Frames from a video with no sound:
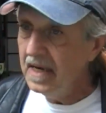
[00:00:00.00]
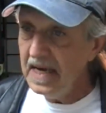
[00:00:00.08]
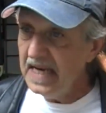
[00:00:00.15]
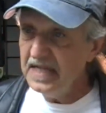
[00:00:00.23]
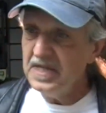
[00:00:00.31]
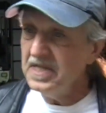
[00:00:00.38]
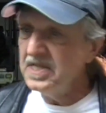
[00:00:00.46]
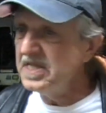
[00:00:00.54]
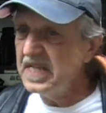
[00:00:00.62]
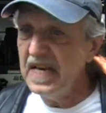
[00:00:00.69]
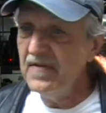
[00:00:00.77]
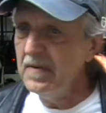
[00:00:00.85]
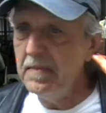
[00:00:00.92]
Isn't
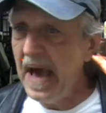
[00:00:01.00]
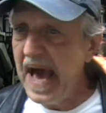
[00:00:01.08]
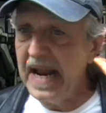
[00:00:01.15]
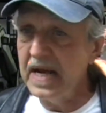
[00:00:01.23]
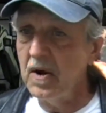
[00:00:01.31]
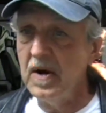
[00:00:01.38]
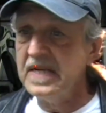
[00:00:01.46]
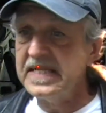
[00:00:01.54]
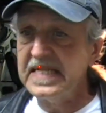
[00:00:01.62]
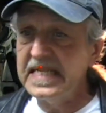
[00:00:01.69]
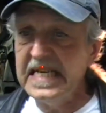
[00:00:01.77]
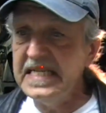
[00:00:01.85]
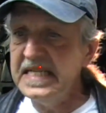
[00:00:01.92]
Stephen Paddock on
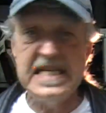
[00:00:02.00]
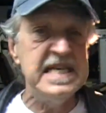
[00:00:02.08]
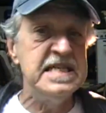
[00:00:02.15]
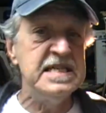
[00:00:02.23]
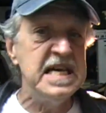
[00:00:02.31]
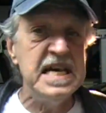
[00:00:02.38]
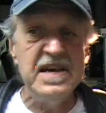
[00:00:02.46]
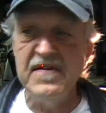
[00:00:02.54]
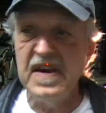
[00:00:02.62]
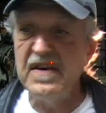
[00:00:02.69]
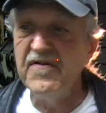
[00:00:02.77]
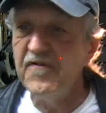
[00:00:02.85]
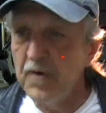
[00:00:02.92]

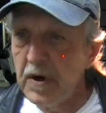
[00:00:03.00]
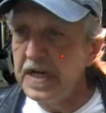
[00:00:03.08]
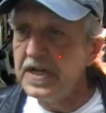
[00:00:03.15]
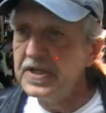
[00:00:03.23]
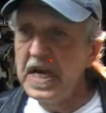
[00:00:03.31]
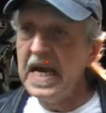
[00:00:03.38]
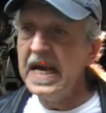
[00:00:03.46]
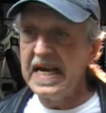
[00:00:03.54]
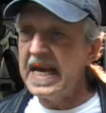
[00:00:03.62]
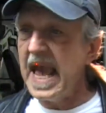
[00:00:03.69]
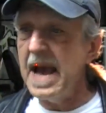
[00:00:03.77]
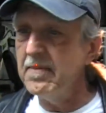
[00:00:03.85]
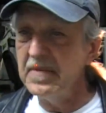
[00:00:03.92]
CCTV footage
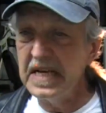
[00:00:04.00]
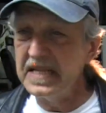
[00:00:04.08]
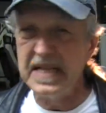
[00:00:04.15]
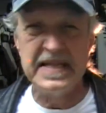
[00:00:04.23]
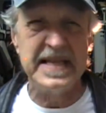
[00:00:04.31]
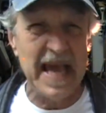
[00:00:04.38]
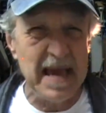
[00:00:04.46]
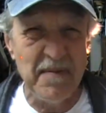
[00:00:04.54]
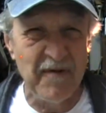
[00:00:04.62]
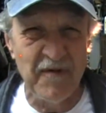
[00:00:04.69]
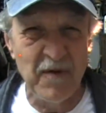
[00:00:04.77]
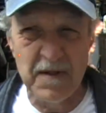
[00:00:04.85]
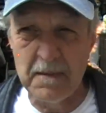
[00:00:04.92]
gambling the day
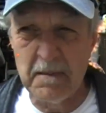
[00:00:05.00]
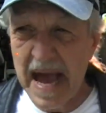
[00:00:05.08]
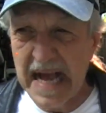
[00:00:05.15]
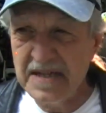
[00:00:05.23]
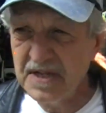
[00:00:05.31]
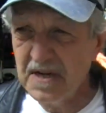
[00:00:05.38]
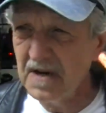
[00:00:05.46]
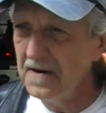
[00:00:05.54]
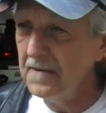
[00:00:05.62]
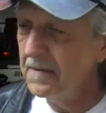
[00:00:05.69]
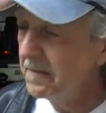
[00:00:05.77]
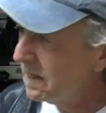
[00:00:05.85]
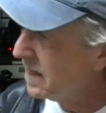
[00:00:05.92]
before the
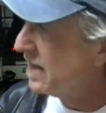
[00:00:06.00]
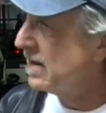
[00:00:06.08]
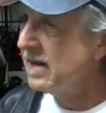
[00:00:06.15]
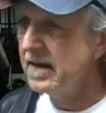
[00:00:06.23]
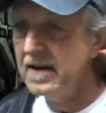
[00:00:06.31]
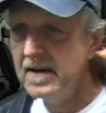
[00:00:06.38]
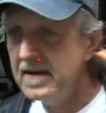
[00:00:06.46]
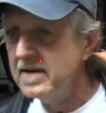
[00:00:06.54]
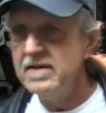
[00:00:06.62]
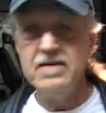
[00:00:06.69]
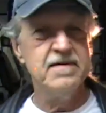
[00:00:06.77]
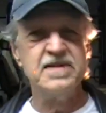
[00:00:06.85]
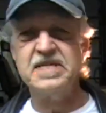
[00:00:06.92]
massacre?
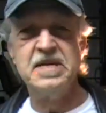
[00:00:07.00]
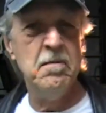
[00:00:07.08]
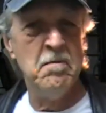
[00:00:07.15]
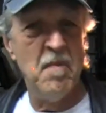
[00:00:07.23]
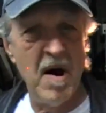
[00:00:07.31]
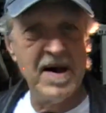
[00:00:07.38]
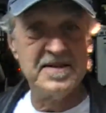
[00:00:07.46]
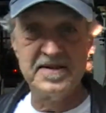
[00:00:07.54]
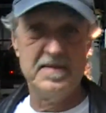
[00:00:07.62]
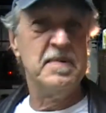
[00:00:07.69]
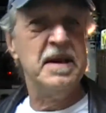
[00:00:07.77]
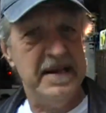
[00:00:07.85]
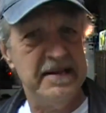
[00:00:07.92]
You know, some
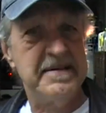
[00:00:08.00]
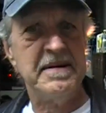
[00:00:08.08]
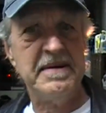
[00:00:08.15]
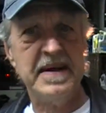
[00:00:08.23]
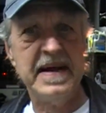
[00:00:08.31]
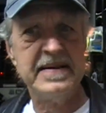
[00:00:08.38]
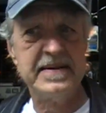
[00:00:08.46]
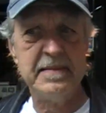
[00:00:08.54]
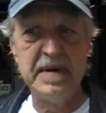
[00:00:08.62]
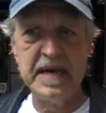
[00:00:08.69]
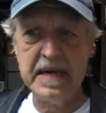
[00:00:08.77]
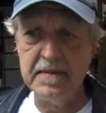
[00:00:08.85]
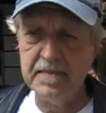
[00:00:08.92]
Muslim he turned out to
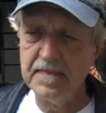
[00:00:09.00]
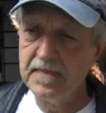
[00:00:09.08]
be.